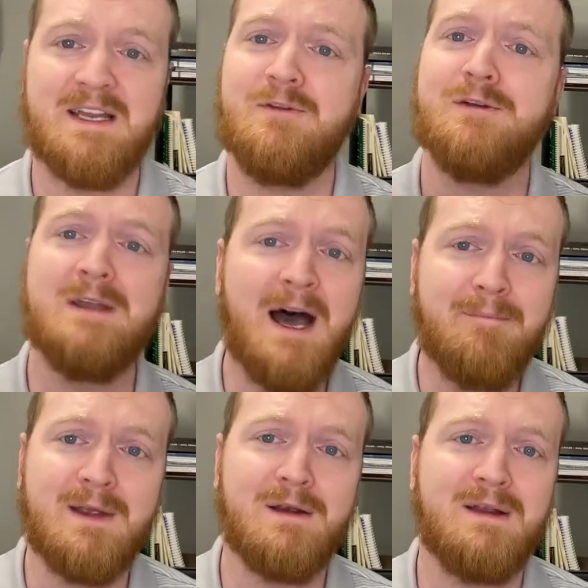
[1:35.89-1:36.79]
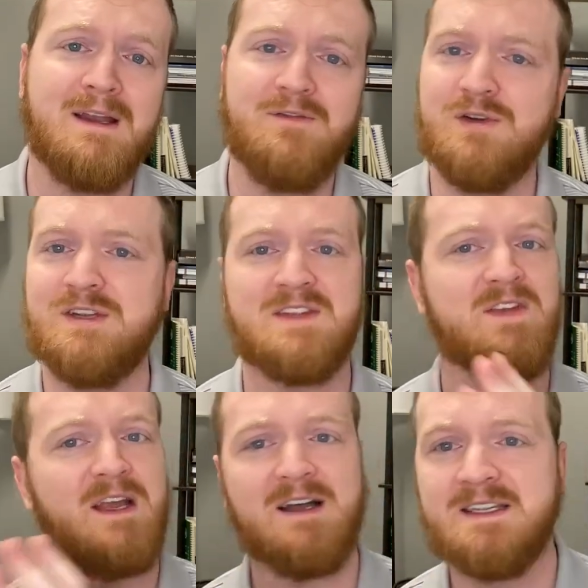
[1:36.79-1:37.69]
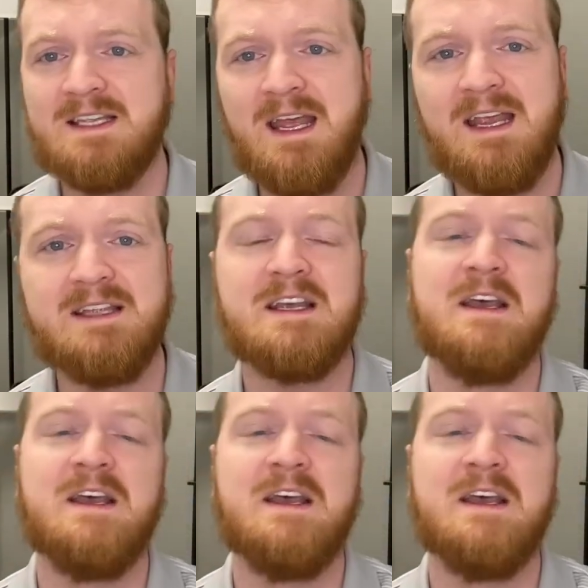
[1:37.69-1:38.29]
And if you're not married, if you're just fiancés,